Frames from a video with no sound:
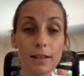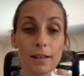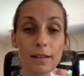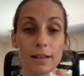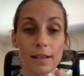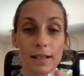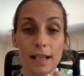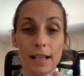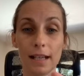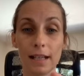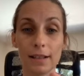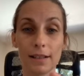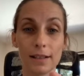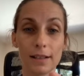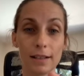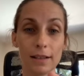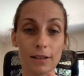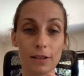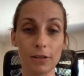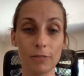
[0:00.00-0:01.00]
See, it's
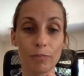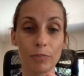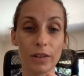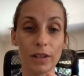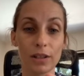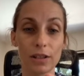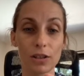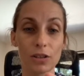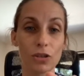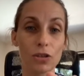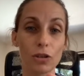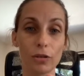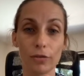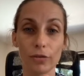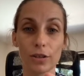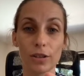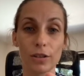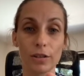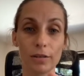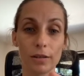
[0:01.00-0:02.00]
a
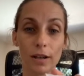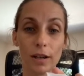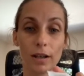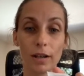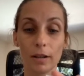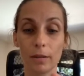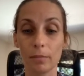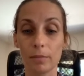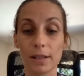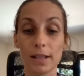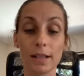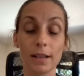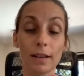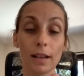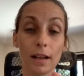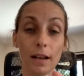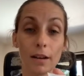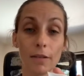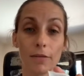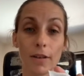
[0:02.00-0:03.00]
soft
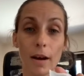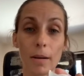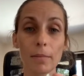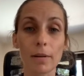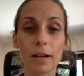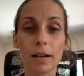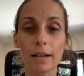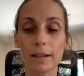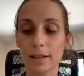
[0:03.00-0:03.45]
synthetic fabric.